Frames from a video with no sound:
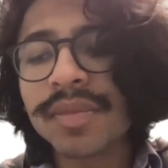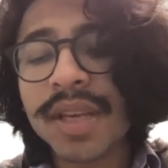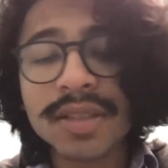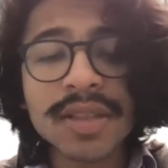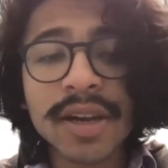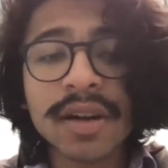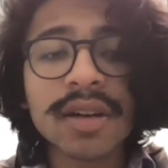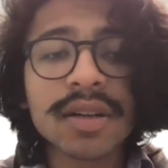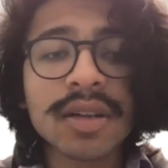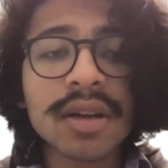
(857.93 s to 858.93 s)
is
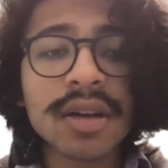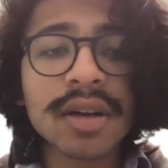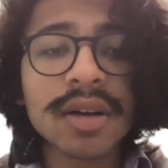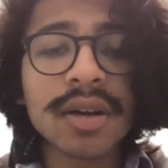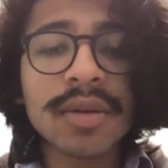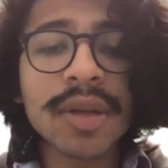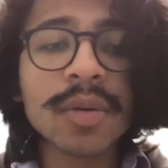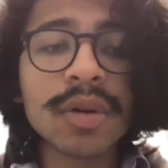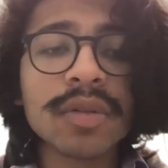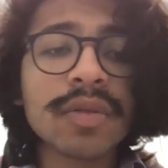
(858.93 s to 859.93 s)
there in
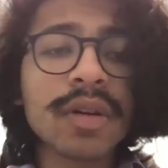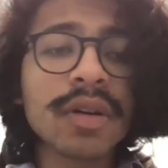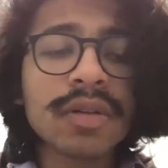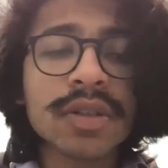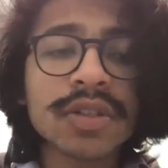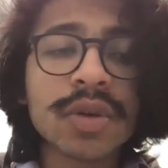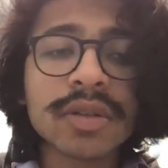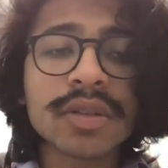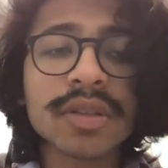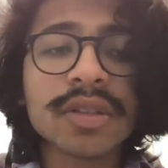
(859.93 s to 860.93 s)
order for this drug
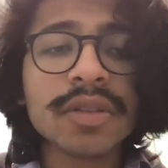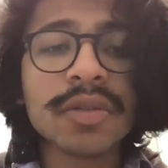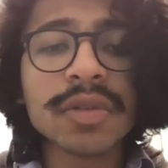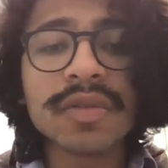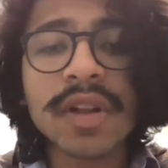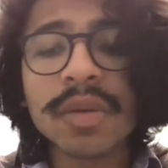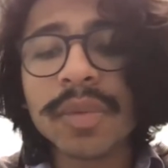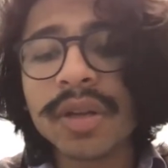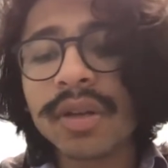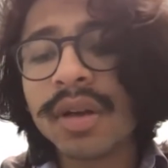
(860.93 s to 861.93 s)
to continue through
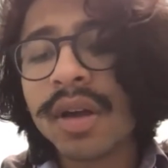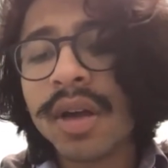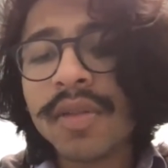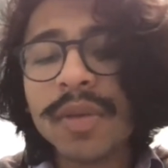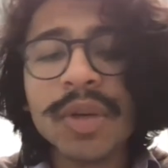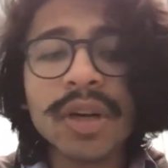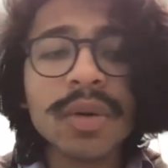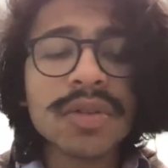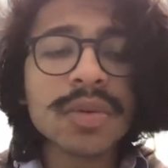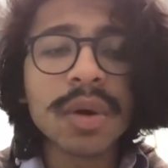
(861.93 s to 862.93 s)
development. Then we
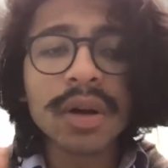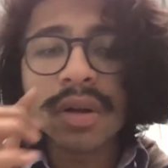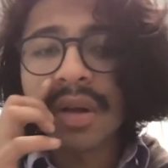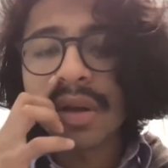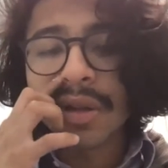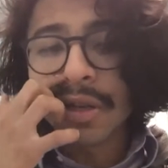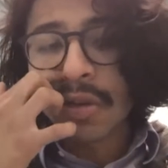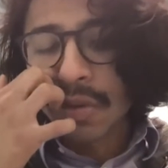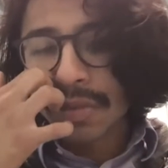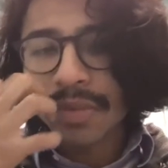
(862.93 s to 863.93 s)
go into our
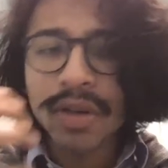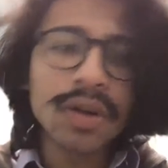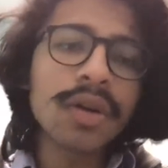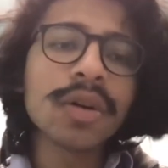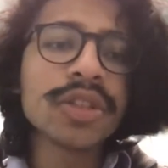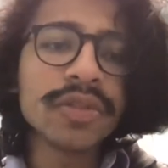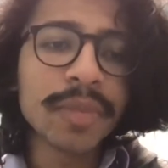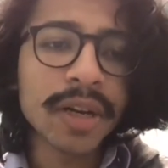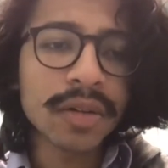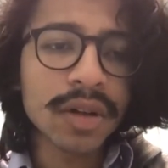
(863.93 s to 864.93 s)
clinical, our chief
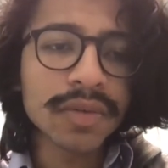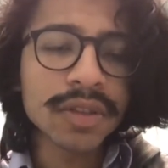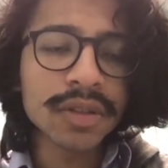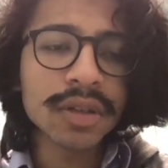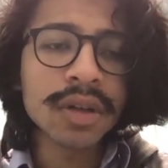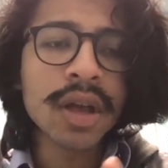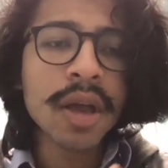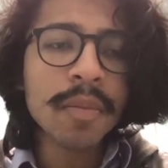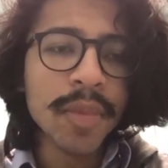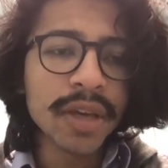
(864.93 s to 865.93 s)
medical officer,
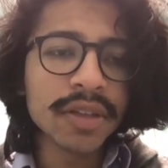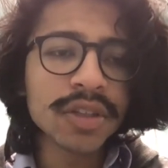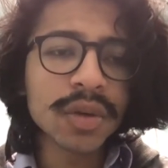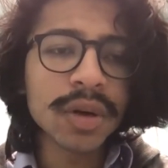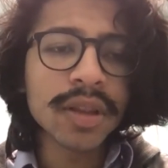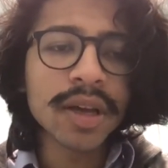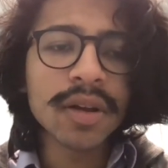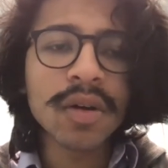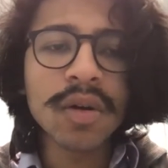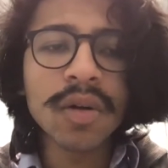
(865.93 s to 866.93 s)
making sure
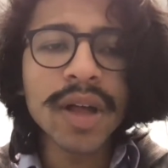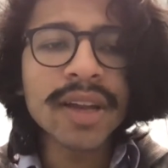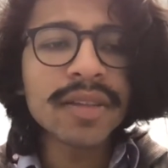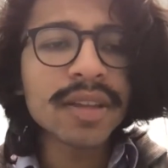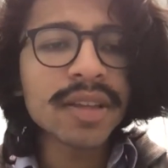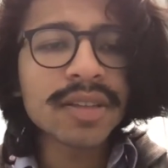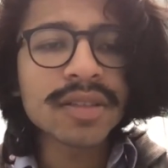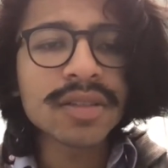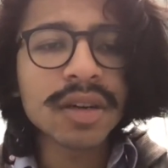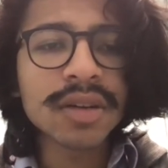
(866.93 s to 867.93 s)
that anything
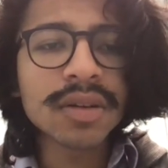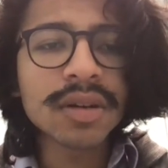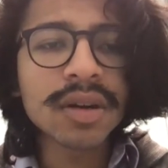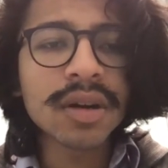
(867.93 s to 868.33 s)
that's done